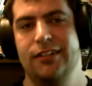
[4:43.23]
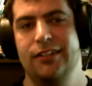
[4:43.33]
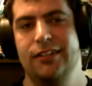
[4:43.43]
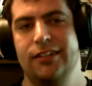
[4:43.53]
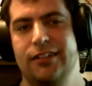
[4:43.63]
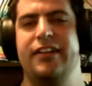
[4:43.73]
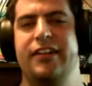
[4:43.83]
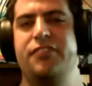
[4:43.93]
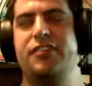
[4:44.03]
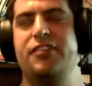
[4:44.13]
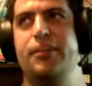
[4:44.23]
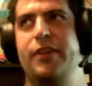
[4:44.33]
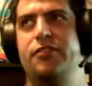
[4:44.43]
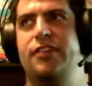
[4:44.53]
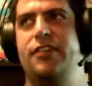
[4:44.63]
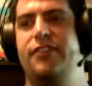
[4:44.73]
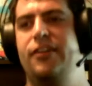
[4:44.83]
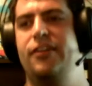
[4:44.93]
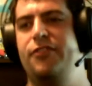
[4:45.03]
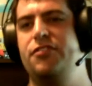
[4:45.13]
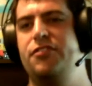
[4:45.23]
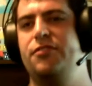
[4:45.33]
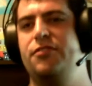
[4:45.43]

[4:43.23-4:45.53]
Did you see the Microsoft conference?